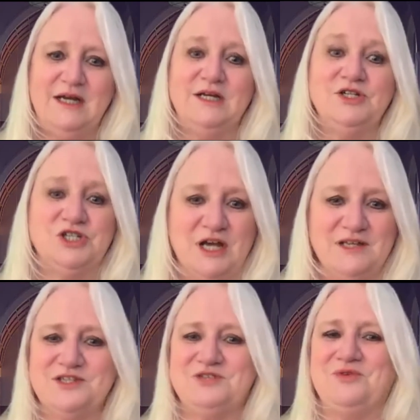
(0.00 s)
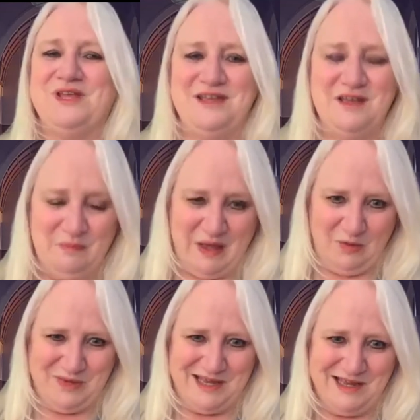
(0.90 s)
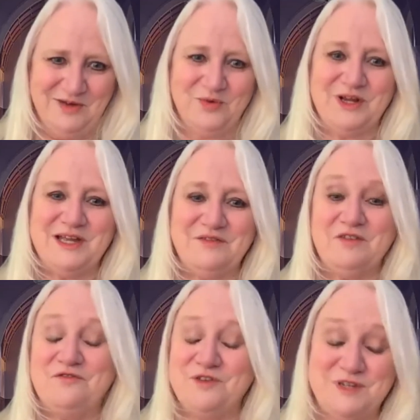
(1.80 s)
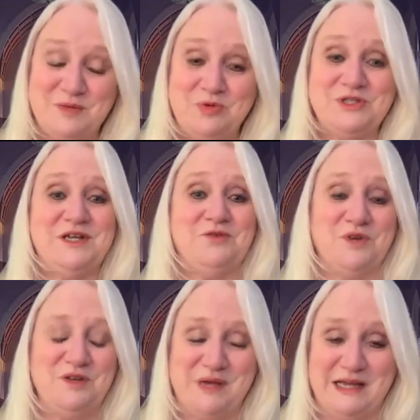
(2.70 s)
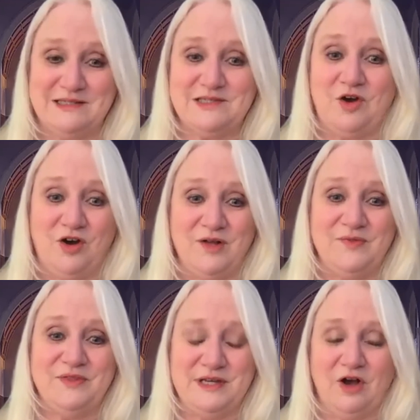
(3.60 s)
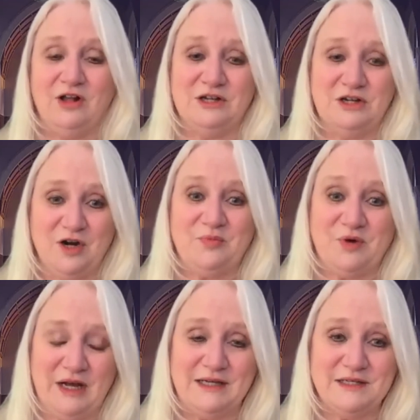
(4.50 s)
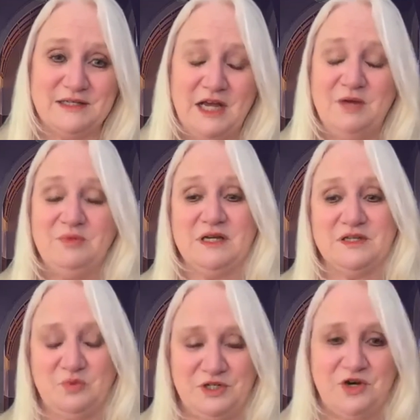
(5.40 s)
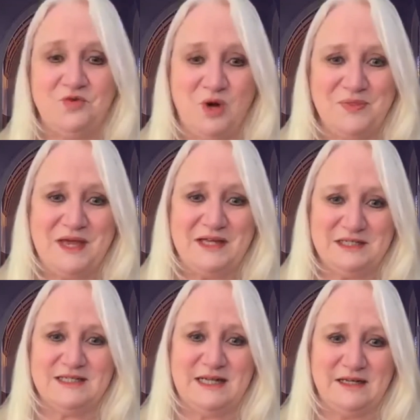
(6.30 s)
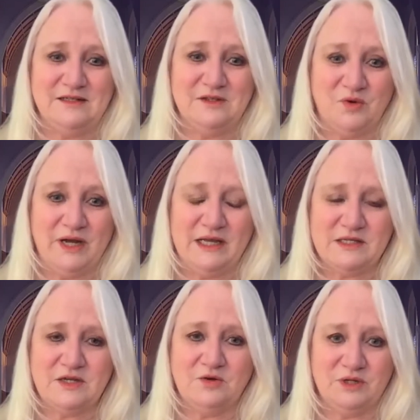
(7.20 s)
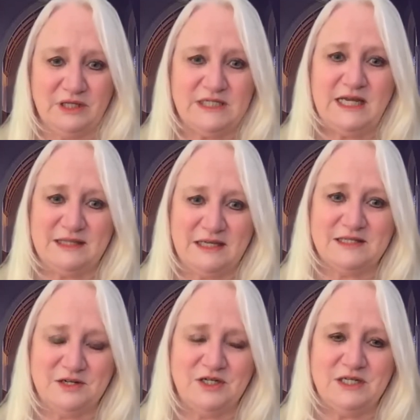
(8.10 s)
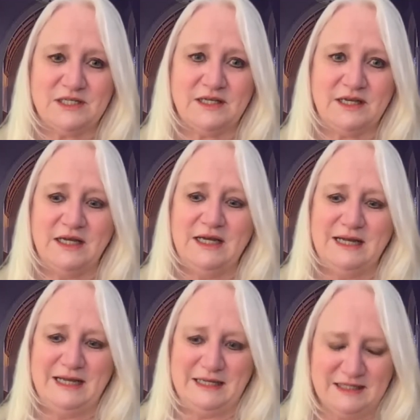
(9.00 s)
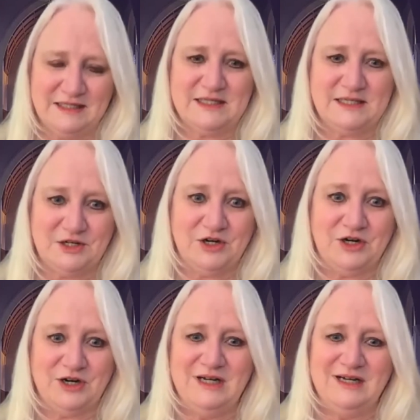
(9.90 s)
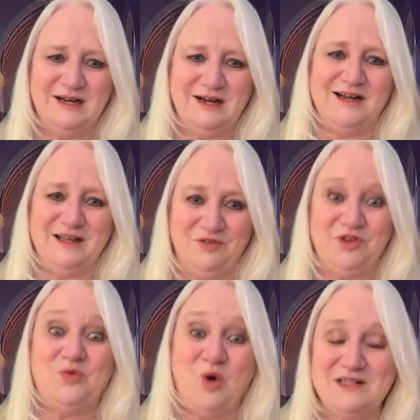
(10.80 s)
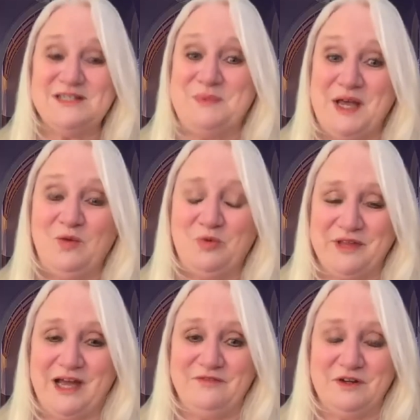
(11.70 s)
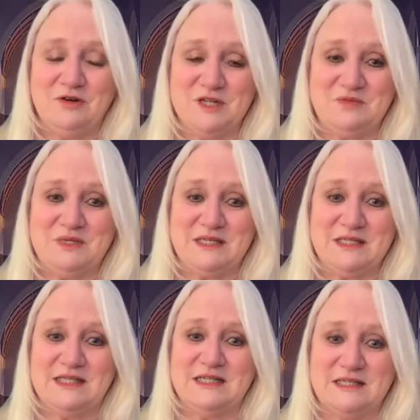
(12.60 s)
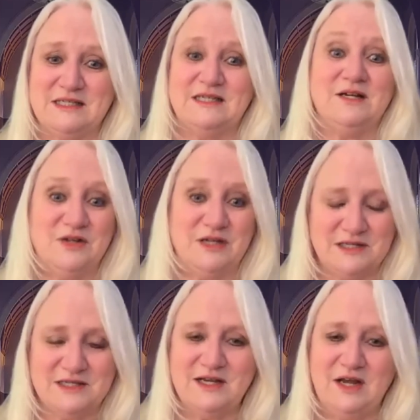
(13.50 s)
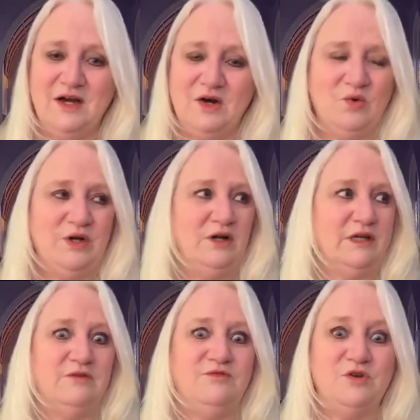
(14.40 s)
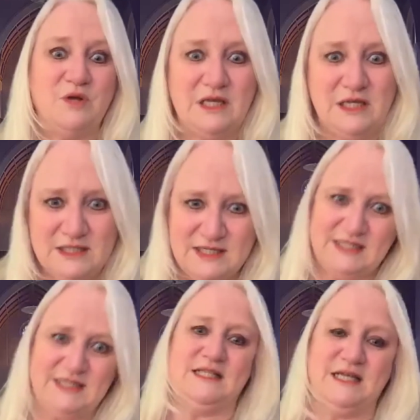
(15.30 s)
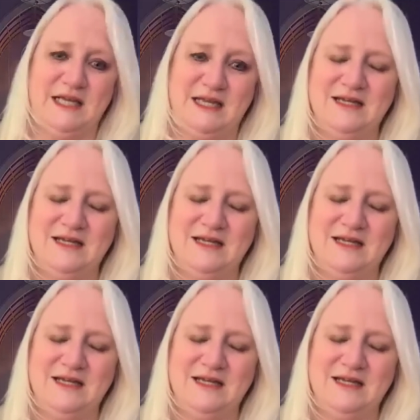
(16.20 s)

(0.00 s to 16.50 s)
just email me. We're giving 50% rebates on the a la carte price because we don't want that to stand in the way. So really take that seriously and consider if you want some help with Advent Christmas, this series will give you instantly